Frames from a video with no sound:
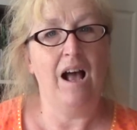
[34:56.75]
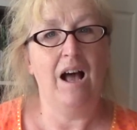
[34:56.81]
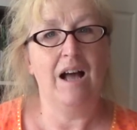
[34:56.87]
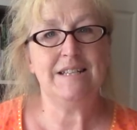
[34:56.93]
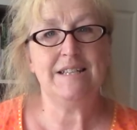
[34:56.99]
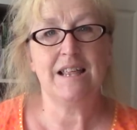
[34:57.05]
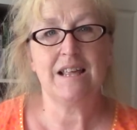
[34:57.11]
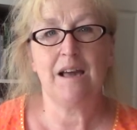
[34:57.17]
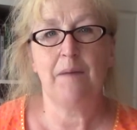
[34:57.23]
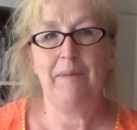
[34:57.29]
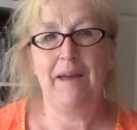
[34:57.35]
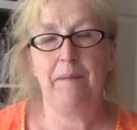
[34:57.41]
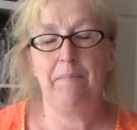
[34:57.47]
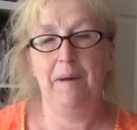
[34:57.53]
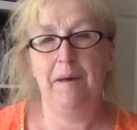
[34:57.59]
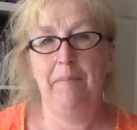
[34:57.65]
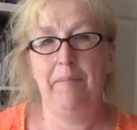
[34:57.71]
I don't think I'll be
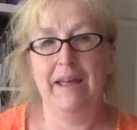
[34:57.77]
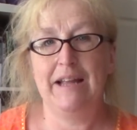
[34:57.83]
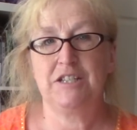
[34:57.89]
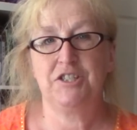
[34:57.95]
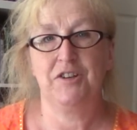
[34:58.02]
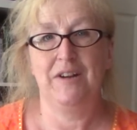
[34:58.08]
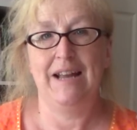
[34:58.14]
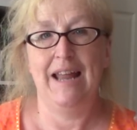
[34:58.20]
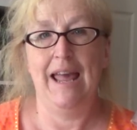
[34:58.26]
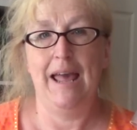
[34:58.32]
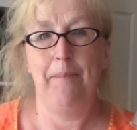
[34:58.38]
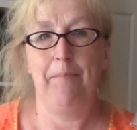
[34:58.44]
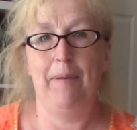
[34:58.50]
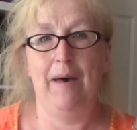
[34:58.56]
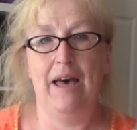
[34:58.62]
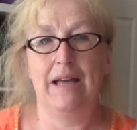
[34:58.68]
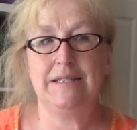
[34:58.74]
able to put a picture in here,
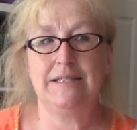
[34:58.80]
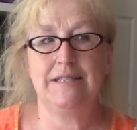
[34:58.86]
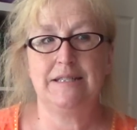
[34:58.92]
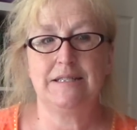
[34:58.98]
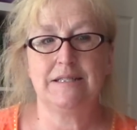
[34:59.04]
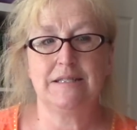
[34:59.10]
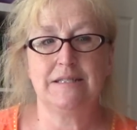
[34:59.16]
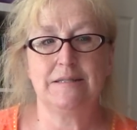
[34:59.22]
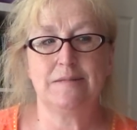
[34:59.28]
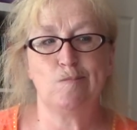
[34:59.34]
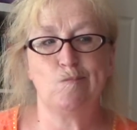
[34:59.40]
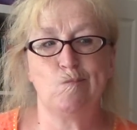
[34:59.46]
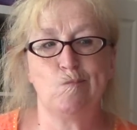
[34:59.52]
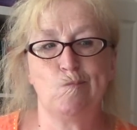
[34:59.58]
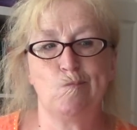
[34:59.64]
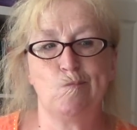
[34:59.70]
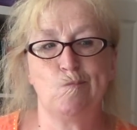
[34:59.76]
but
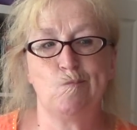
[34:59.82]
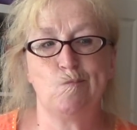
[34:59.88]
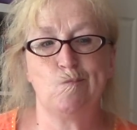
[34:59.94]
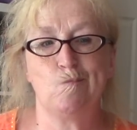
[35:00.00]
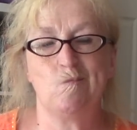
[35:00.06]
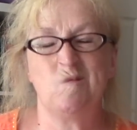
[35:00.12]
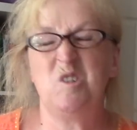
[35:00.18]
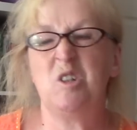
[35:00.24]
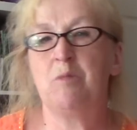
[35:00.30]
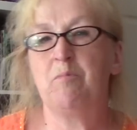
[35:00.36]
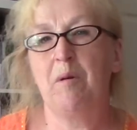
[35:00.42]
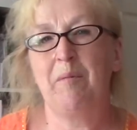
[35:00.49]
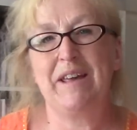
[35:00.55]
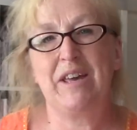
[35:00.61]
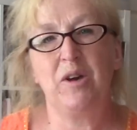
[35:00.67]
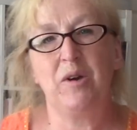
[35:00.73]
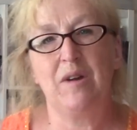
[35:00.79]
you could
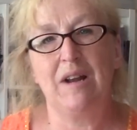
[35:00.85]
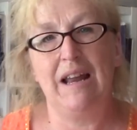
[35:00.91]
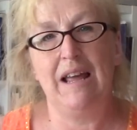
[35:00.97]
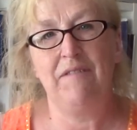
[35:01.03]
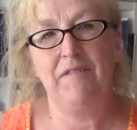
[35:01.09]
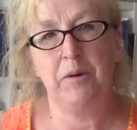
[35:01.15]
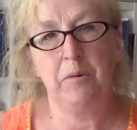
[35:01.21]
probably Google it if you